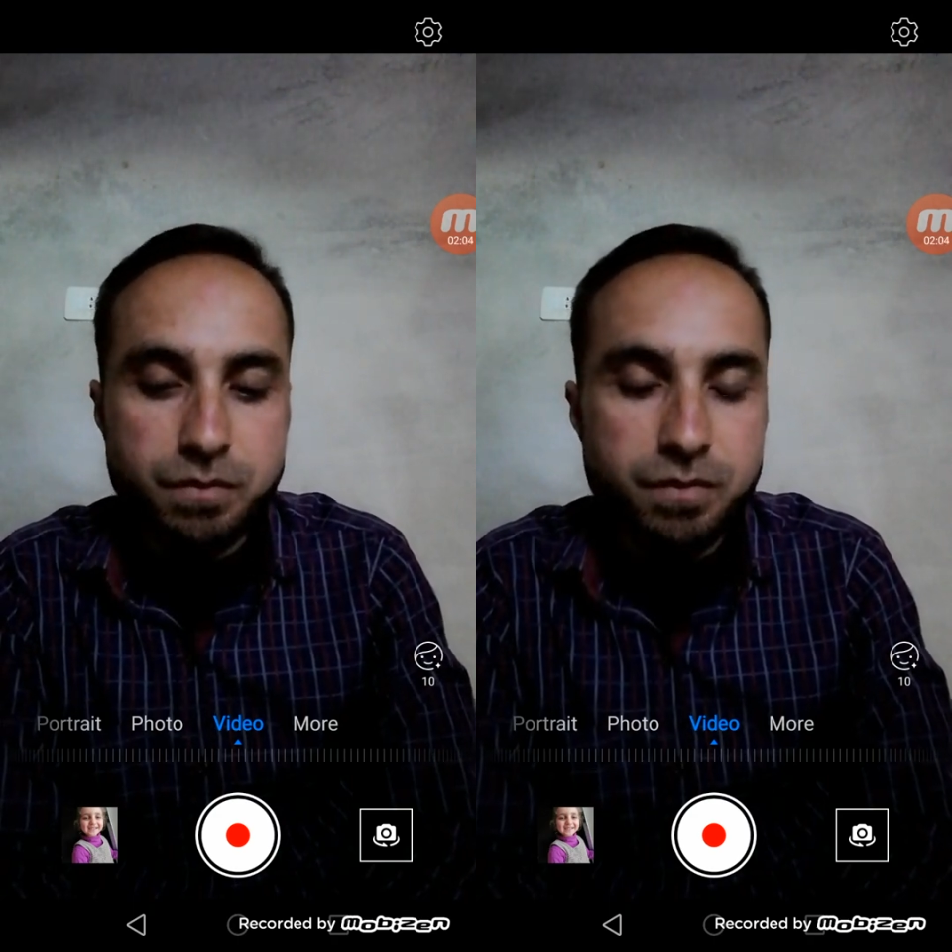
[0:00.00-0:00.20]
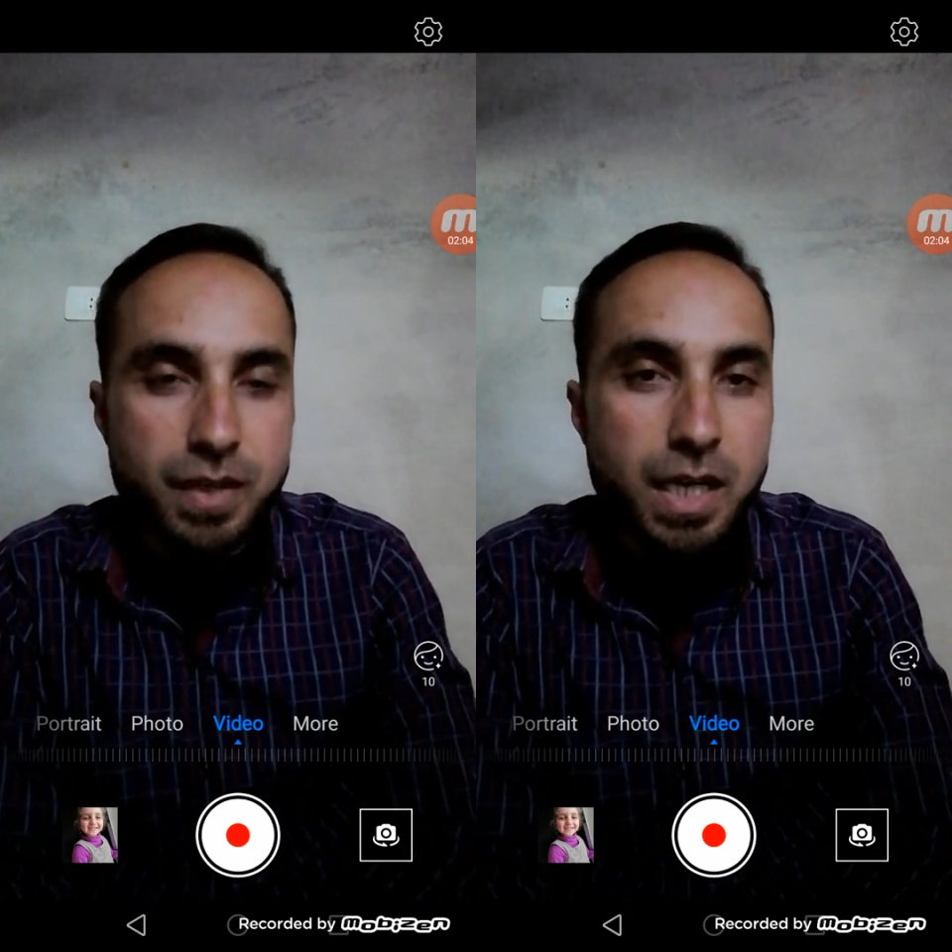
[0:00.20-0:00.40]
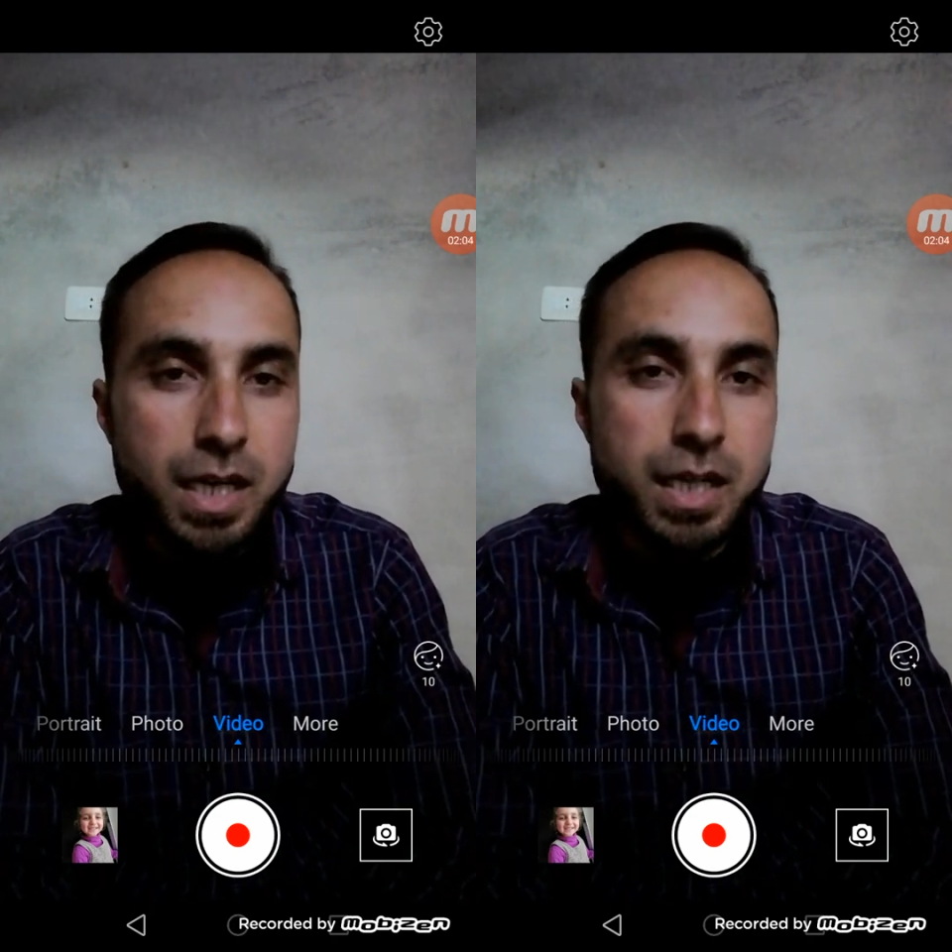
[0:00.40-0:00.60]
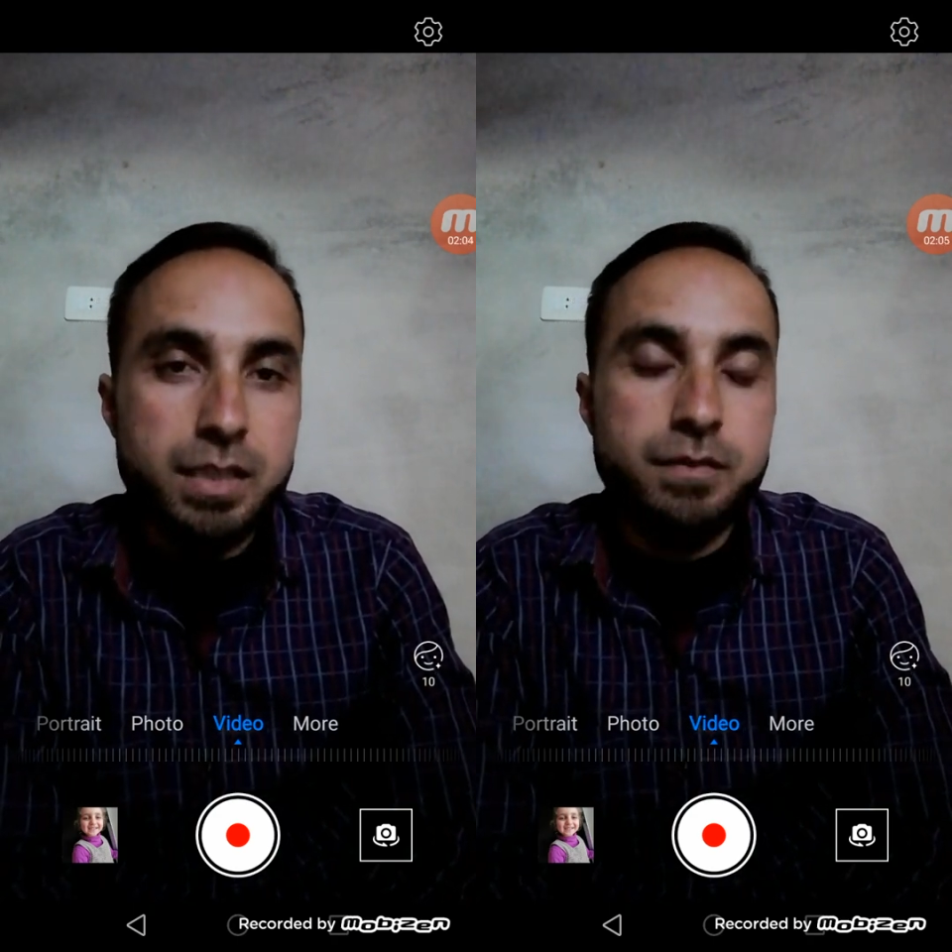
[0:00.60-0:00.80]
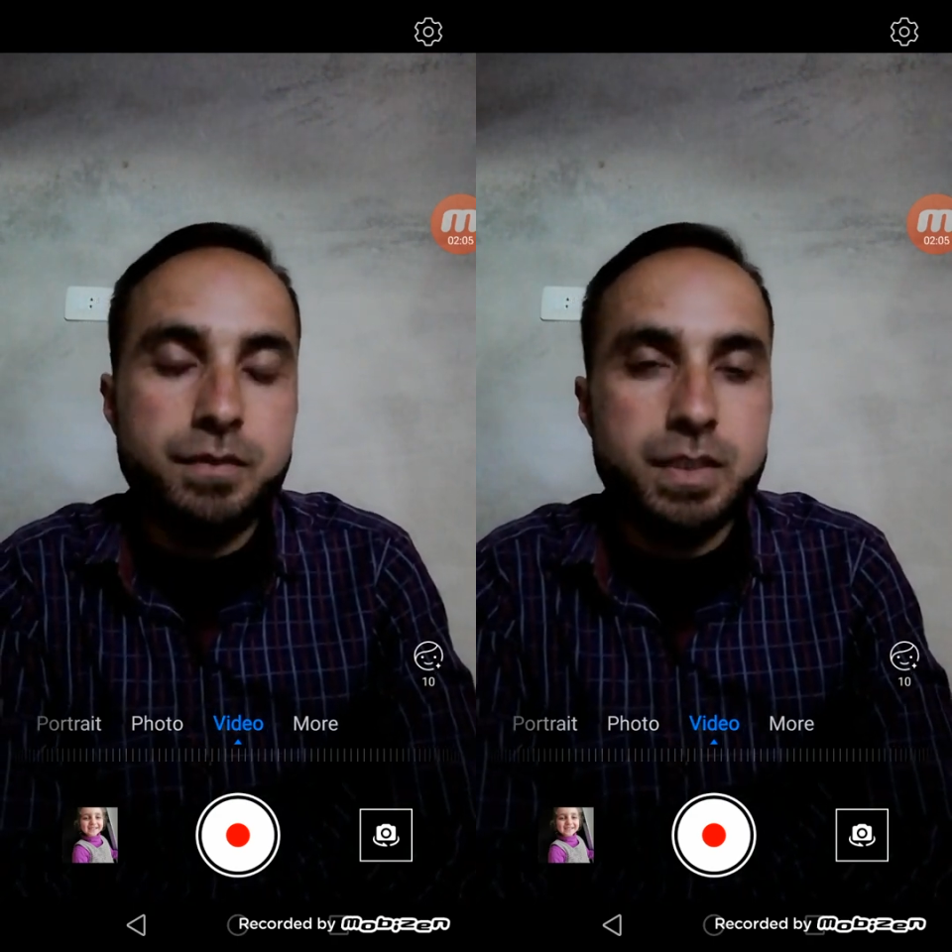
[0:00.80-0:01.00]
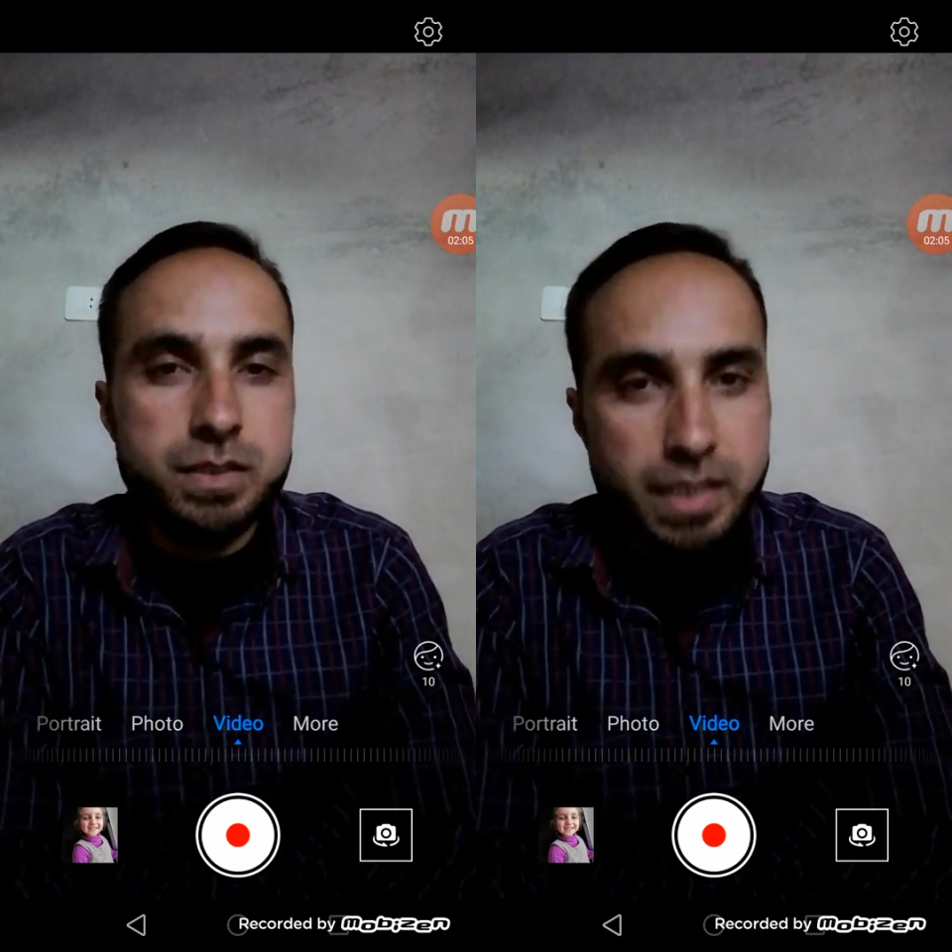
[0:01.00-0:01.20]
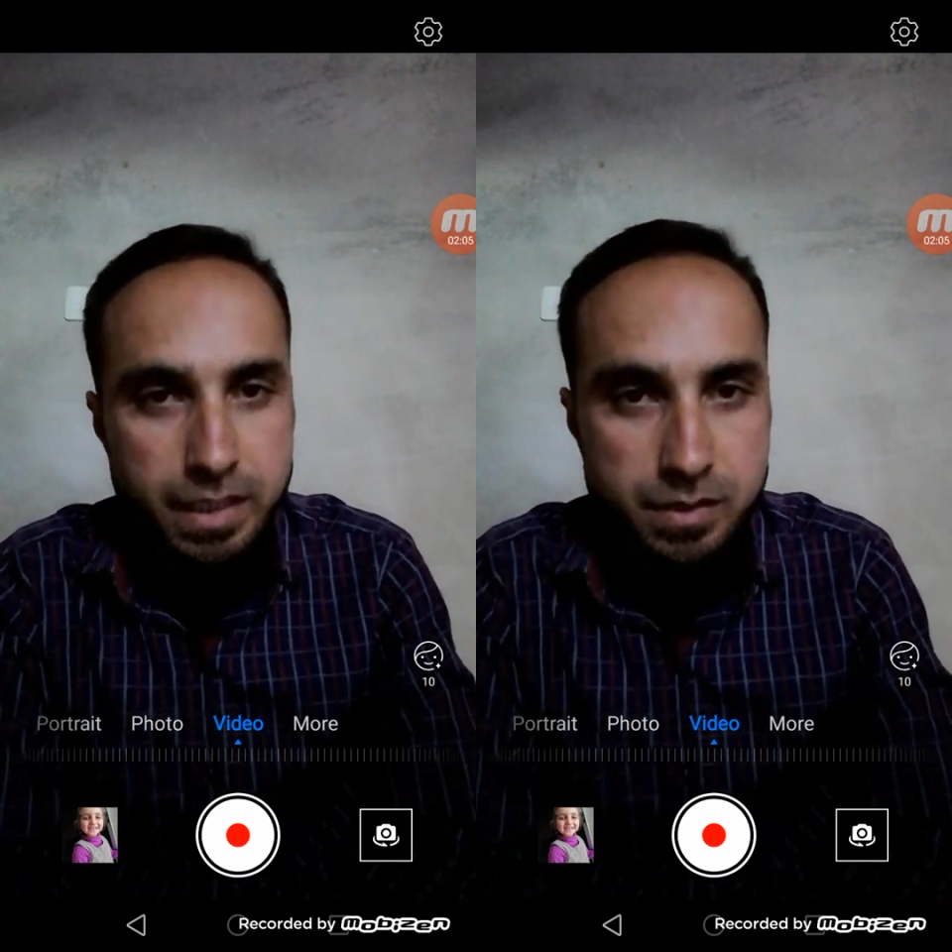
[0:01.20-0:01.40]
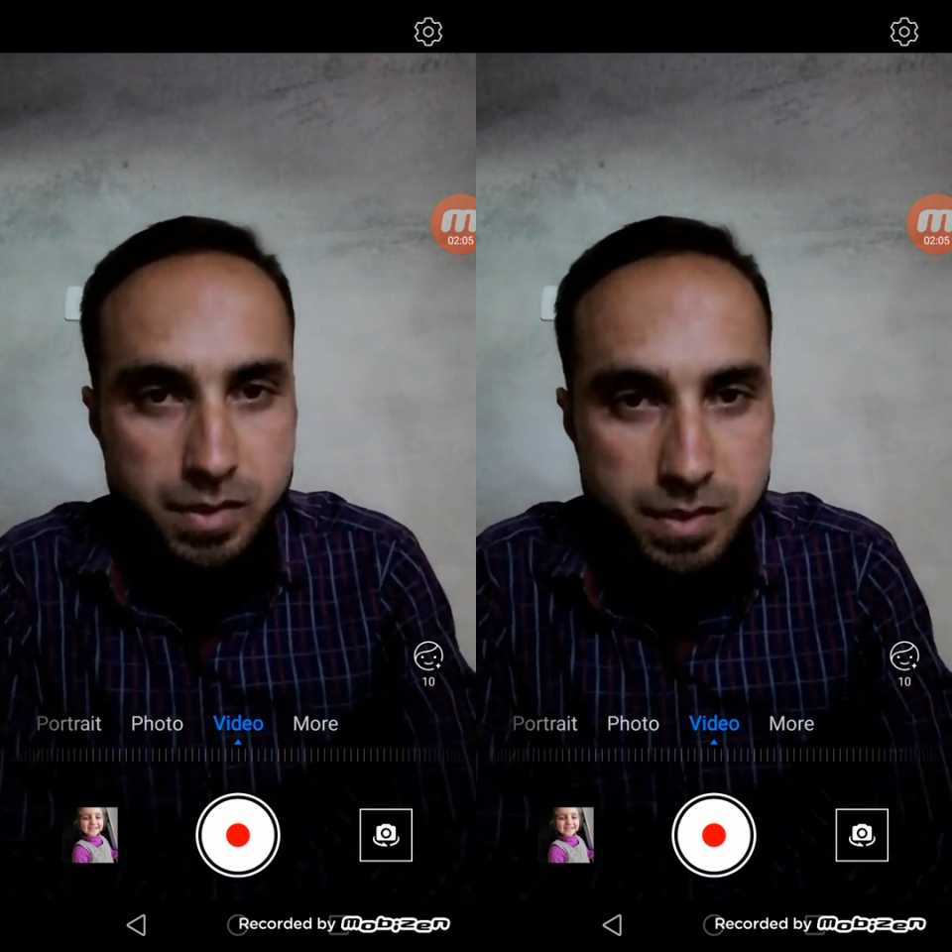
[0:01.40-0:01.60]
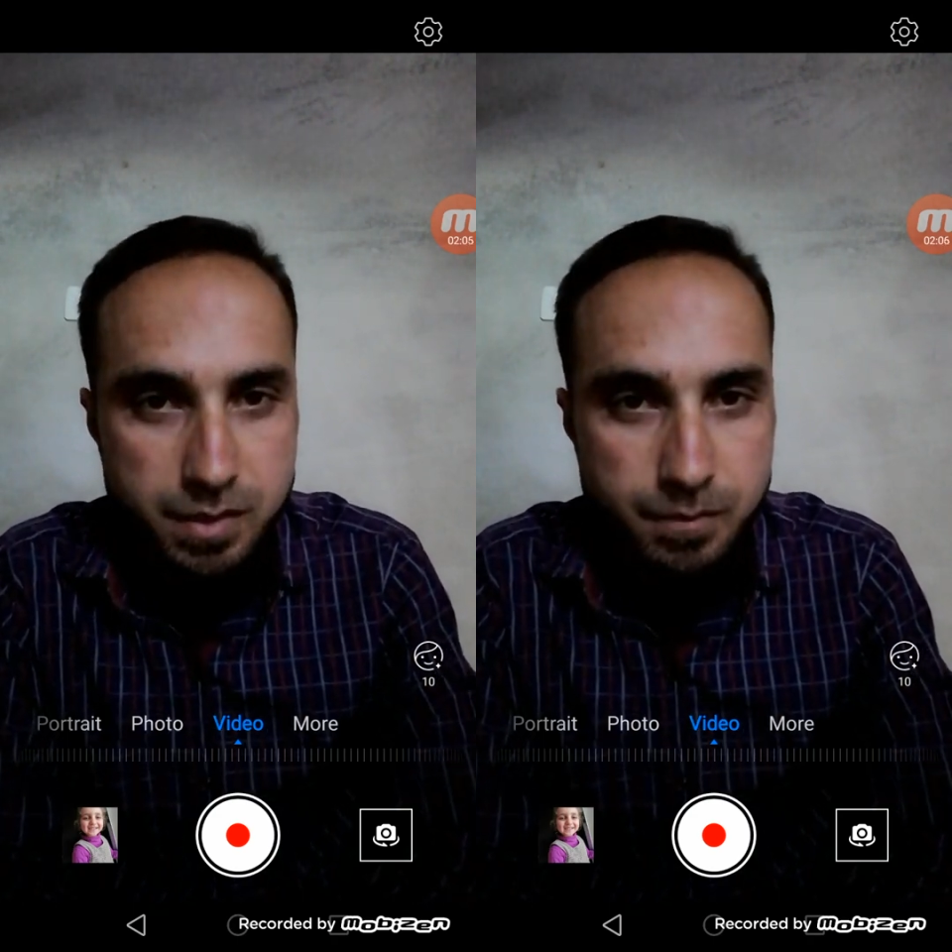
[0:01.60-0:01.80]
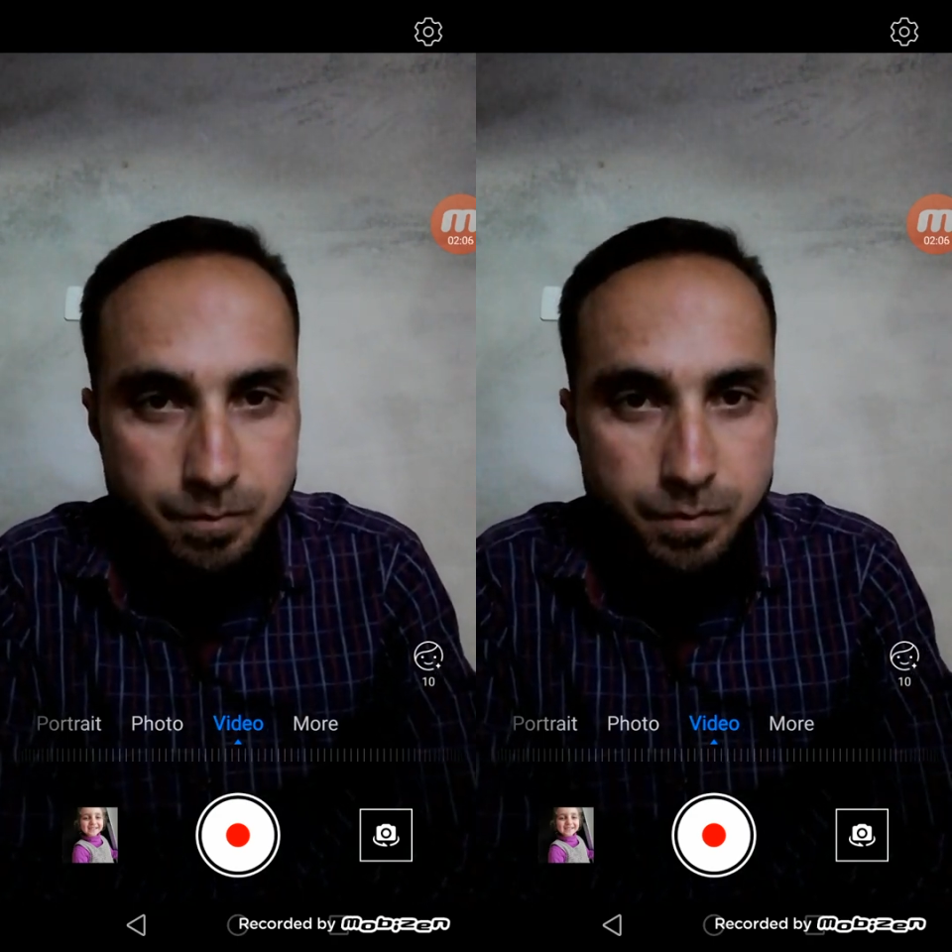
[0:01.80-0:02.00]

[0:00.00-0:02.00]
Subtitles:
5 days.